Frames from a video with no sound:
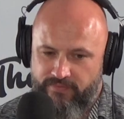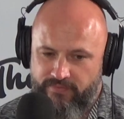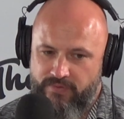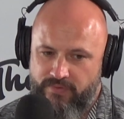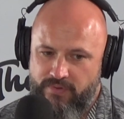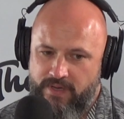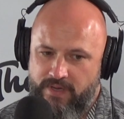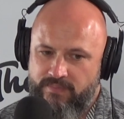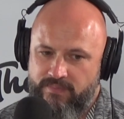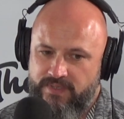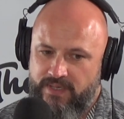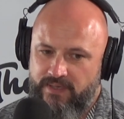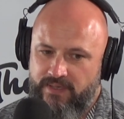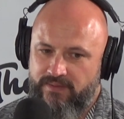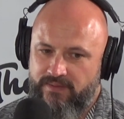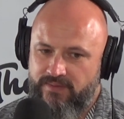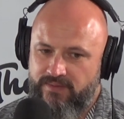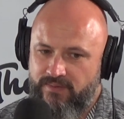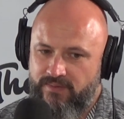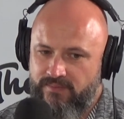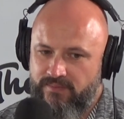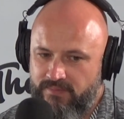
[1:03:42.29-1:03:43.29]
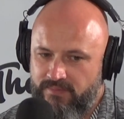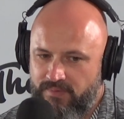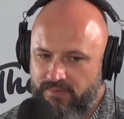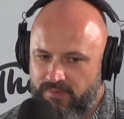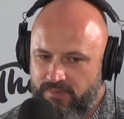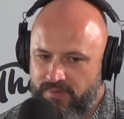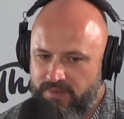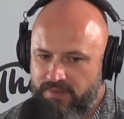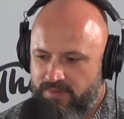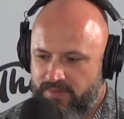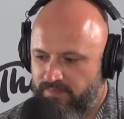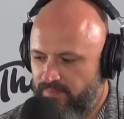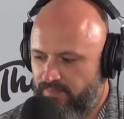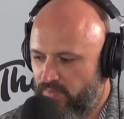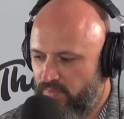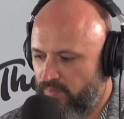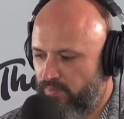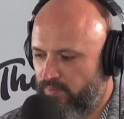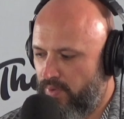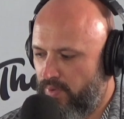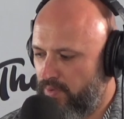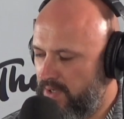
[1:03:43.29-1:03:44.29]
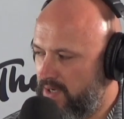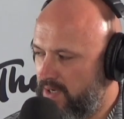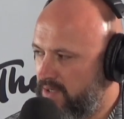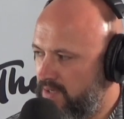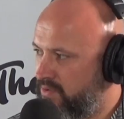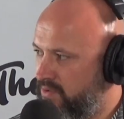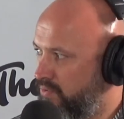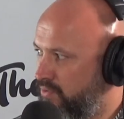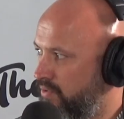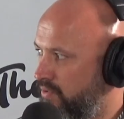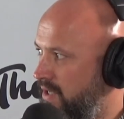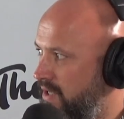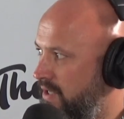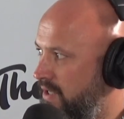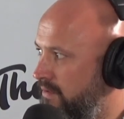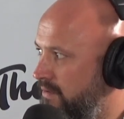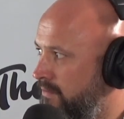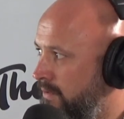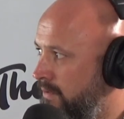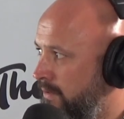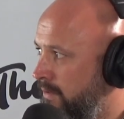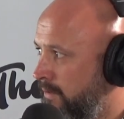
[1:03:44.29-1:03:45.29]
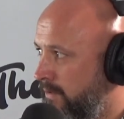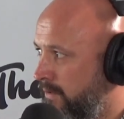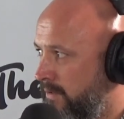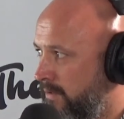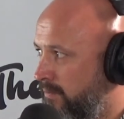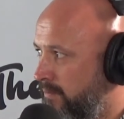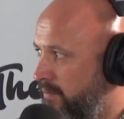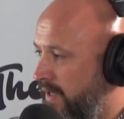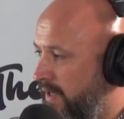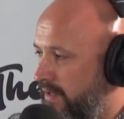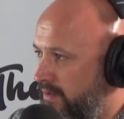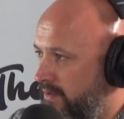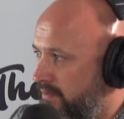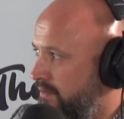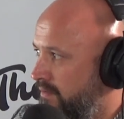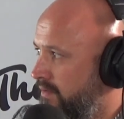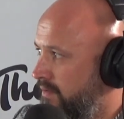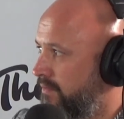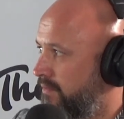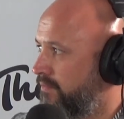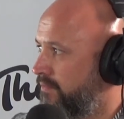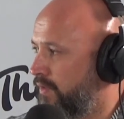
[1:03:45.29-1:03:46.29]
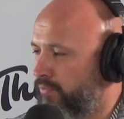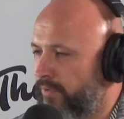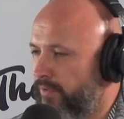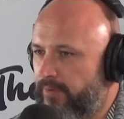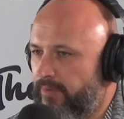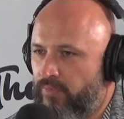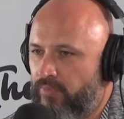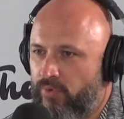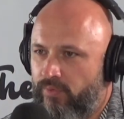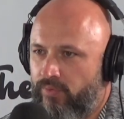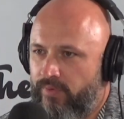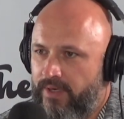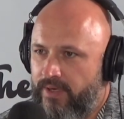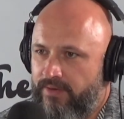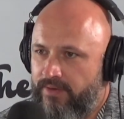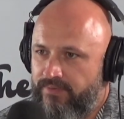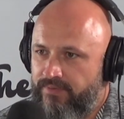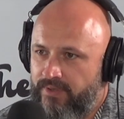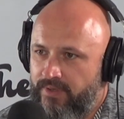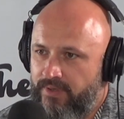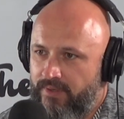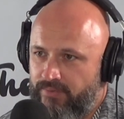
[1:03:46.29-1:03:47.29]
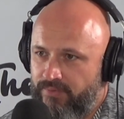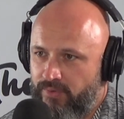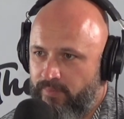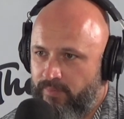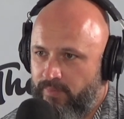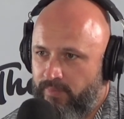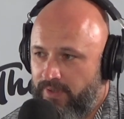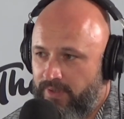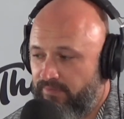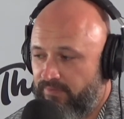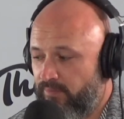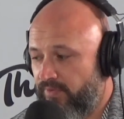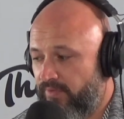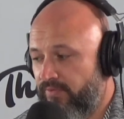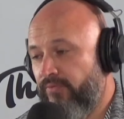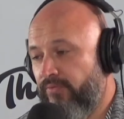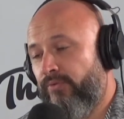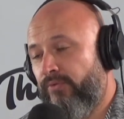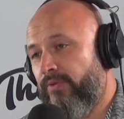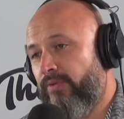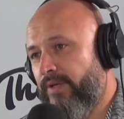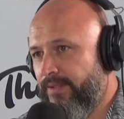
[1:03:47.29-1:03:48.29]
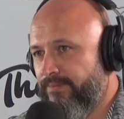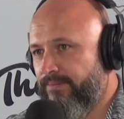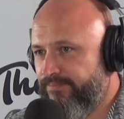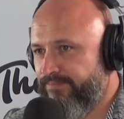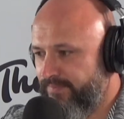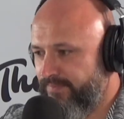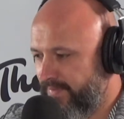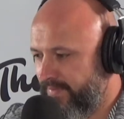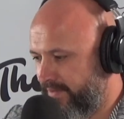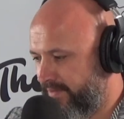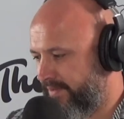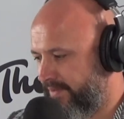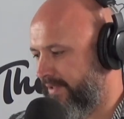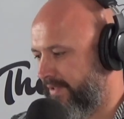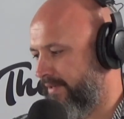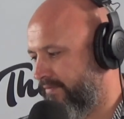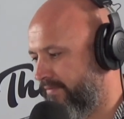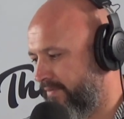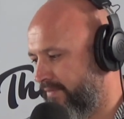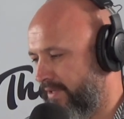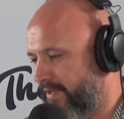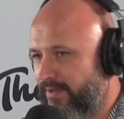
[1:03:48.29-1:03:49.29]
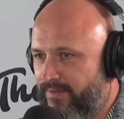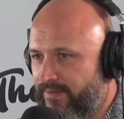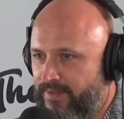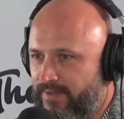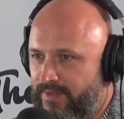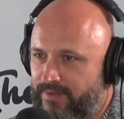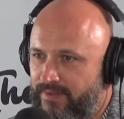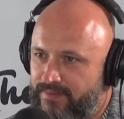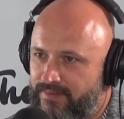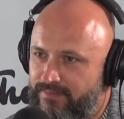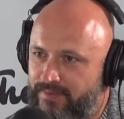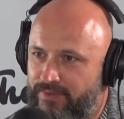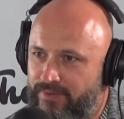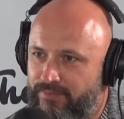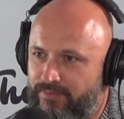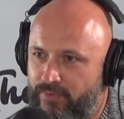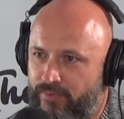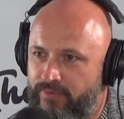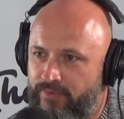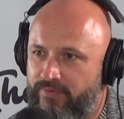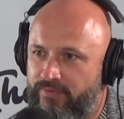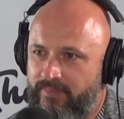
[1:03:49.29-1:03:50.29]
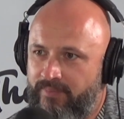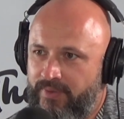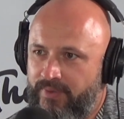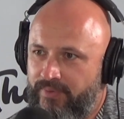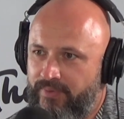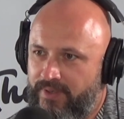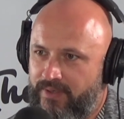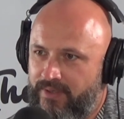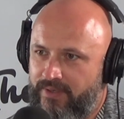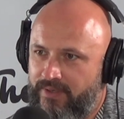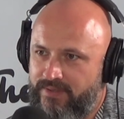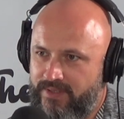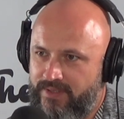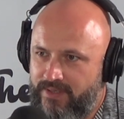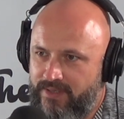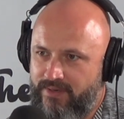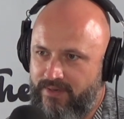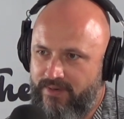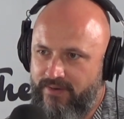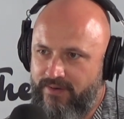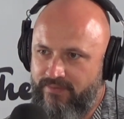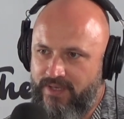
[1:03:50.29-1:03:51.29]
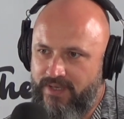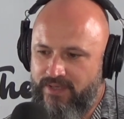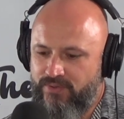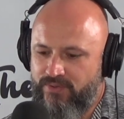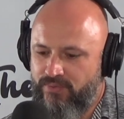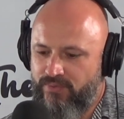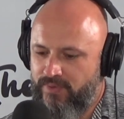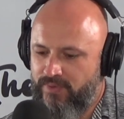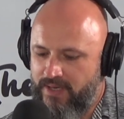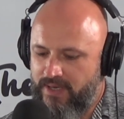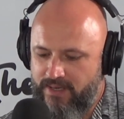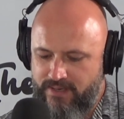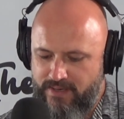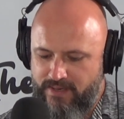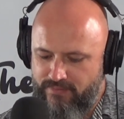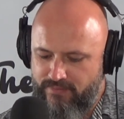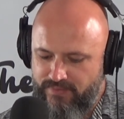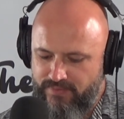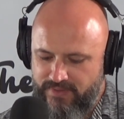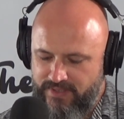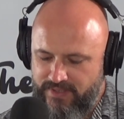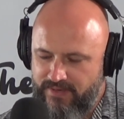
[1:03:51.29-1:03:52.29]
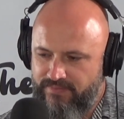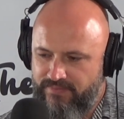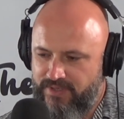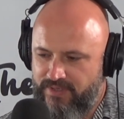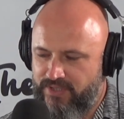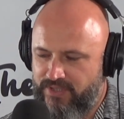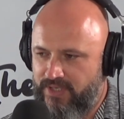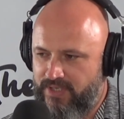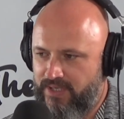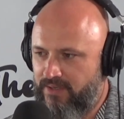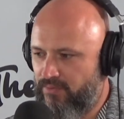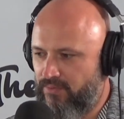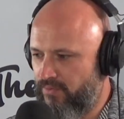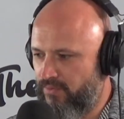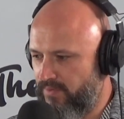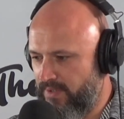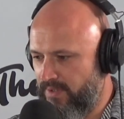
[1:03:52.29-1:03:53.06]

abseilers on on this podcast already, and mate, the, the, the, rigmarole they have to go through even before they leave the, the, the roof of the building, you know, as they're going over the edge, all the health and safety check, all the,